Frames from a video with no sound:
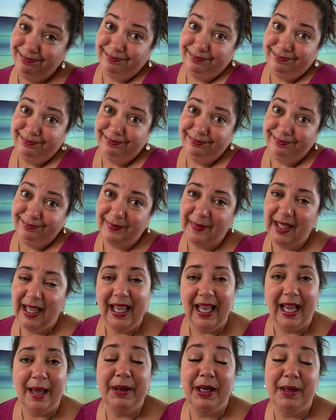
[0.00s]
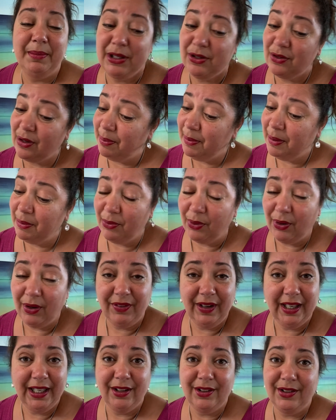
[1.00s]
Hmm? I'm gonna be dropping more
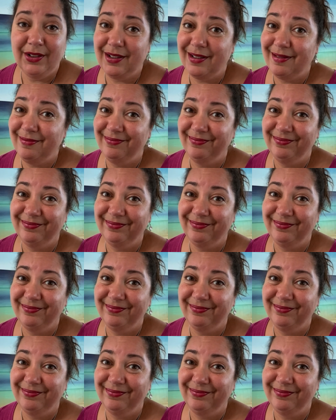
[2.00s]
videos.